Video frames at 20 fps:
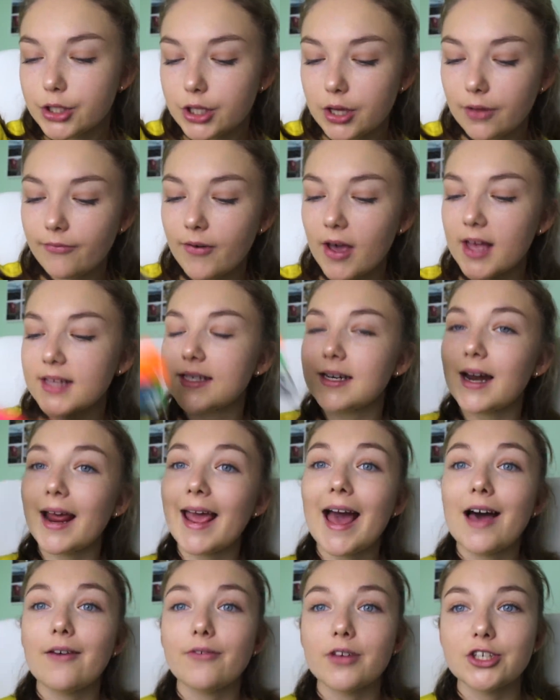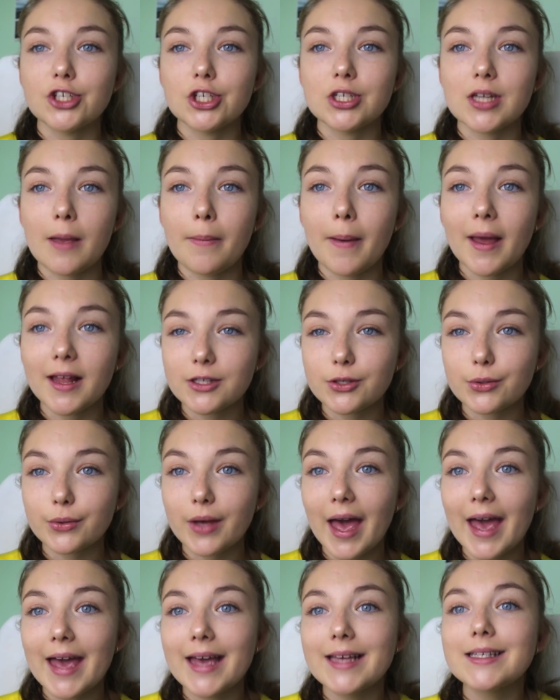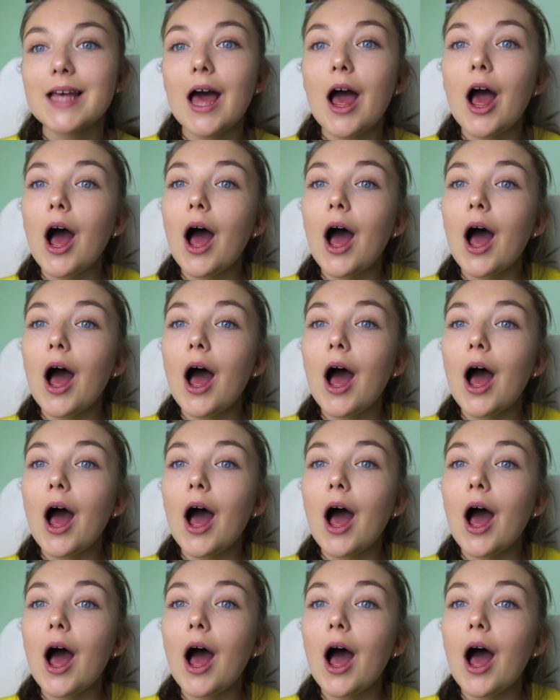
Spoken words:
So the first thing I have is just a pencil case.